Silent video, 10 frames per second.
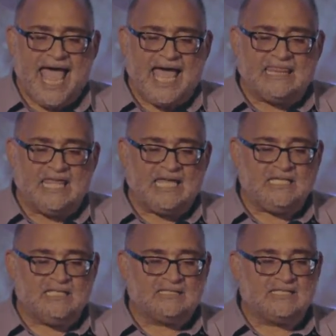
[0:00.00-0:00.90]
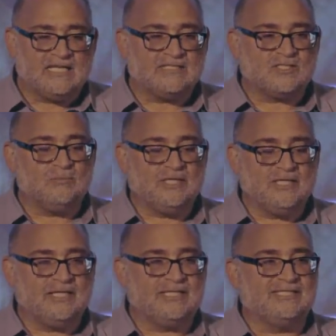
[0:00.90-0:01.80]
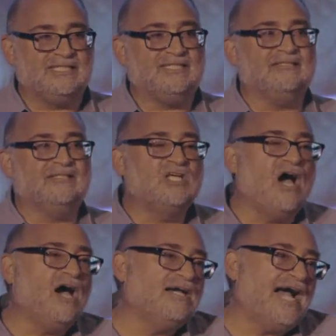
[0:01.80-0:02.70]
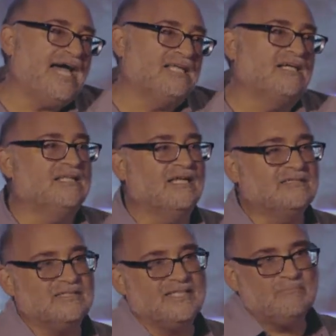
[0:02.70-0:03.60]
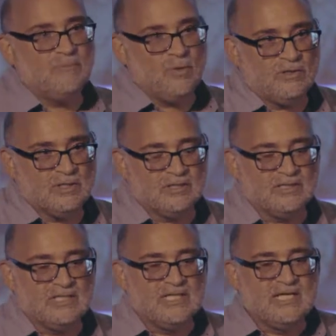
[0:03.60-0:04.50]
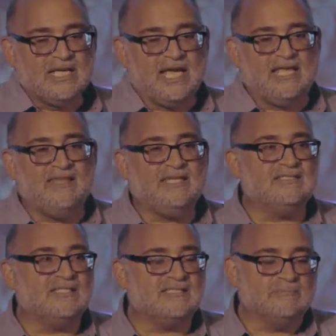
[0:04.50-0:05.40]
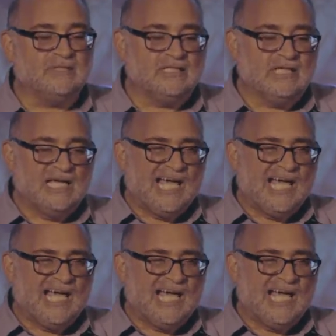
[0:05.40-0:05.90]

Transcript: And then he says to me, because the dog kind of clung to him more, and then he says to me,